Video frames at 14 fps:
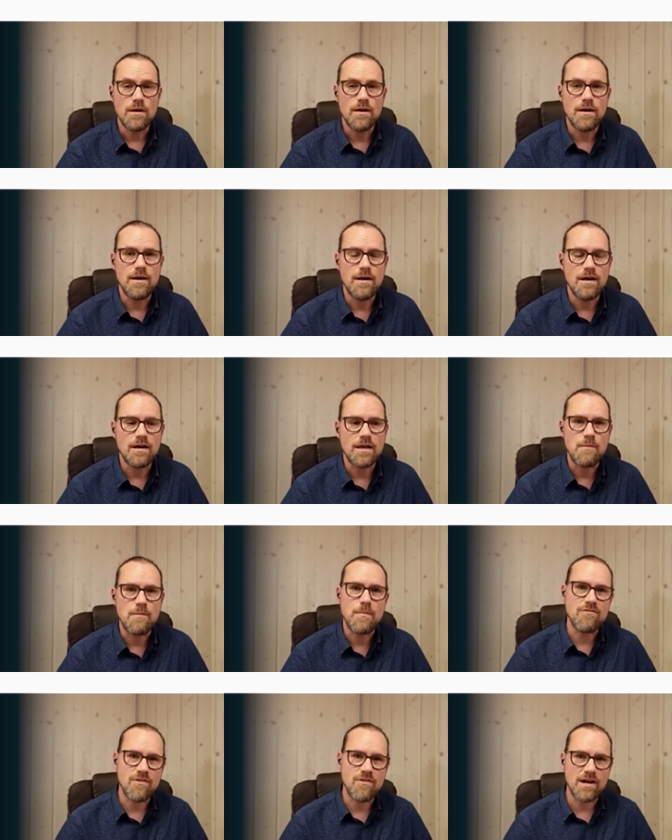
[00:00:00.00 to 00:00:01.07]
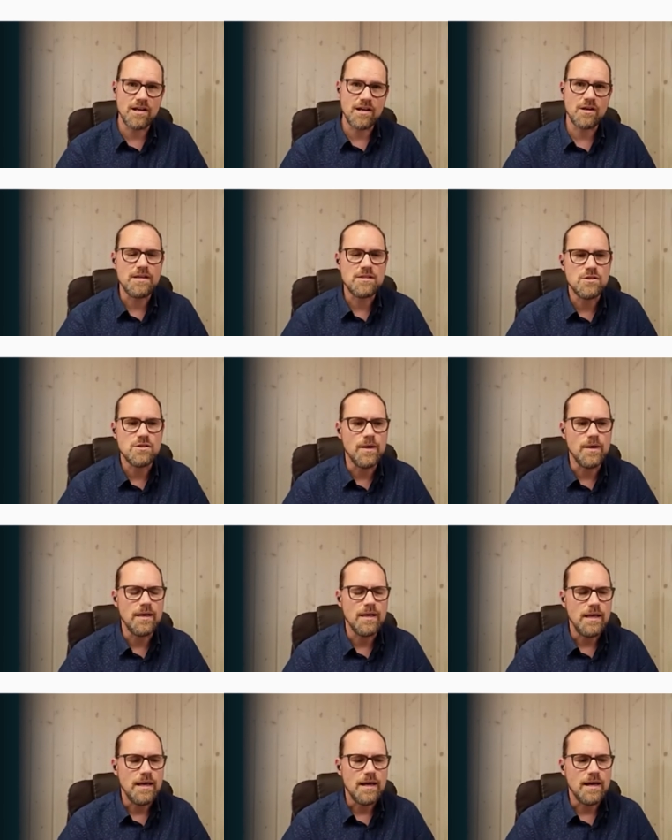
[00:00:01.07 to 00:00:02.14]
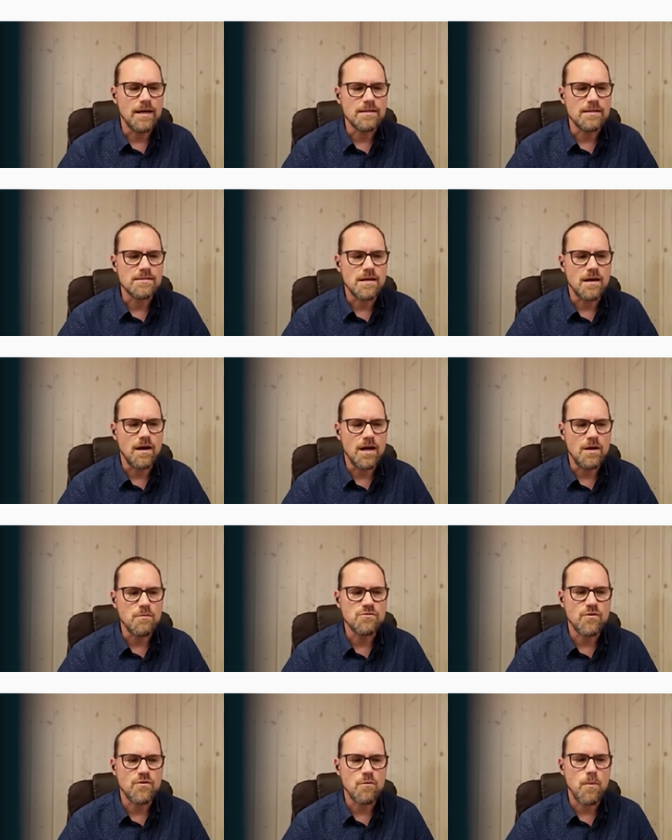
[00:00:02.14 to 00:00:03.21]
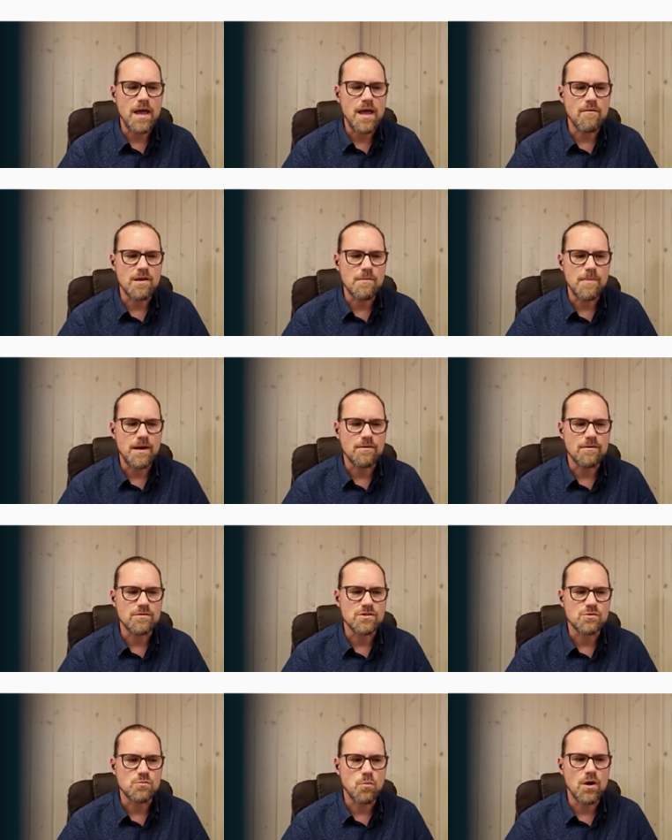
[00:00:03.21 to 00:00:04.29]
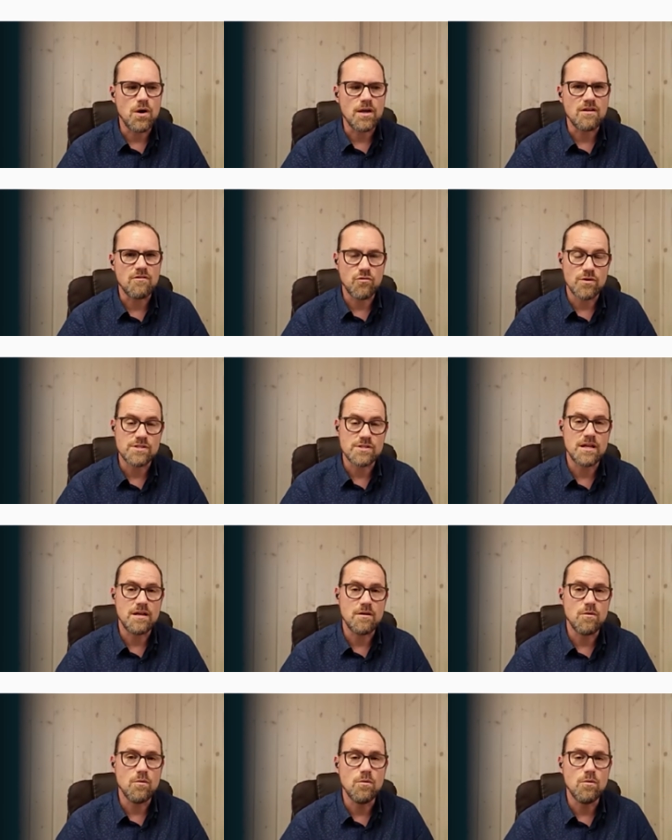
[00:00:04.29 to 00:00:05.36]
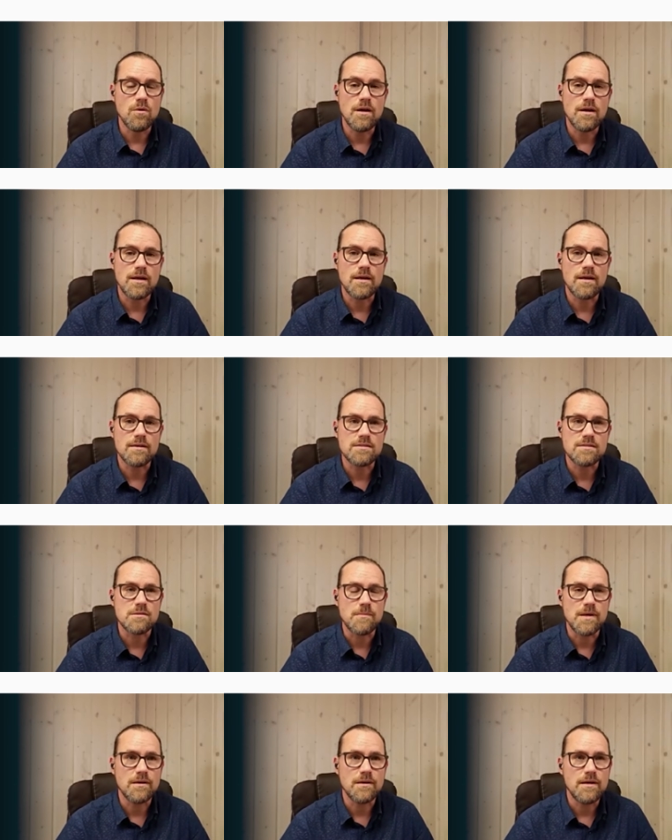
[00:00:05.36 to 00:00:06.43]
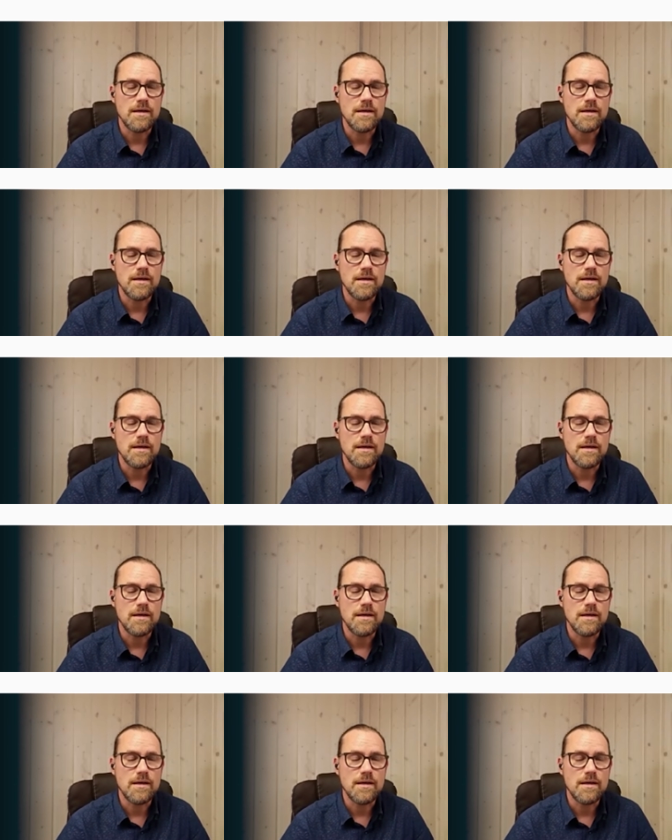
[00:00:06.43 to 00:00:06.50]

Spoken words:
Can we find a way to do it? And I was very wary about just working for a single customer.